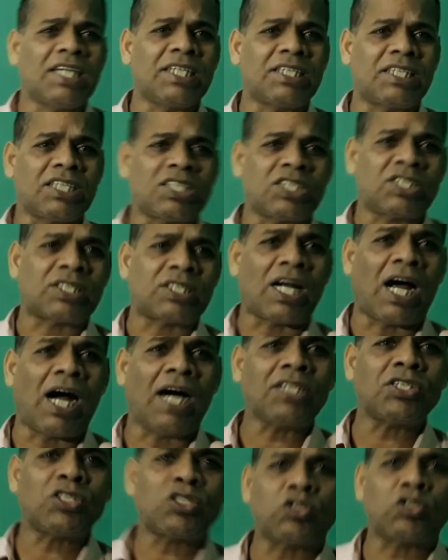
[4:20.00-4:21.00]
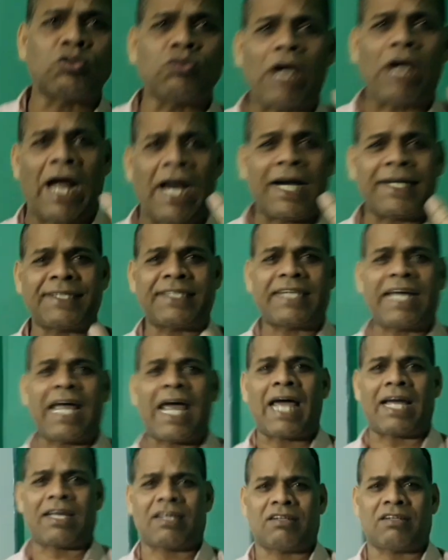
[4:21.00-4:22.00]
it starts to
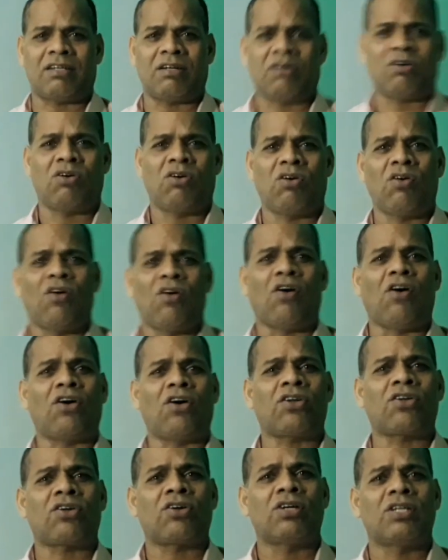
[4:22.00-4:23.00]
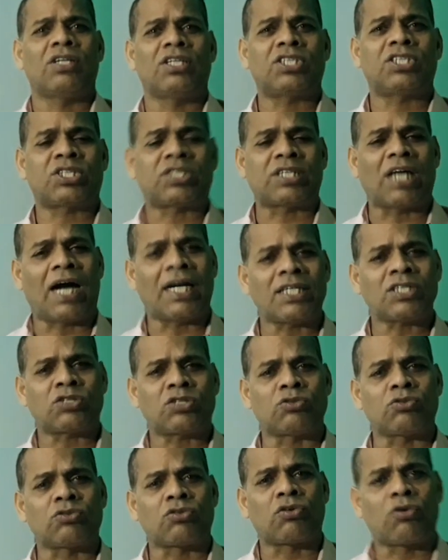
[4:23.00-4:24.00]
attack or starts
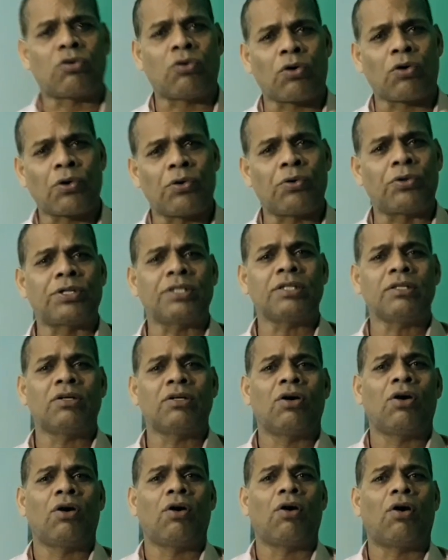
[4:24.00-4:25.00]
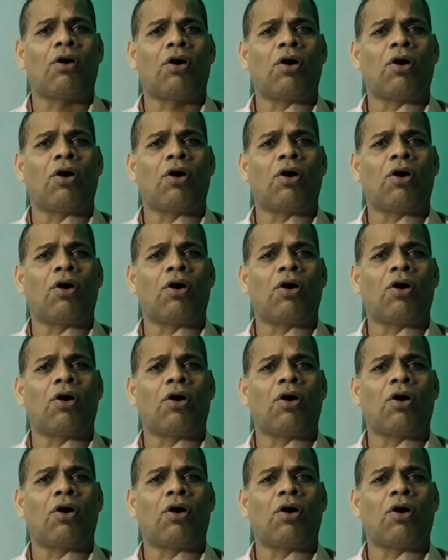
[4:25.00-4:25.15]
to corrode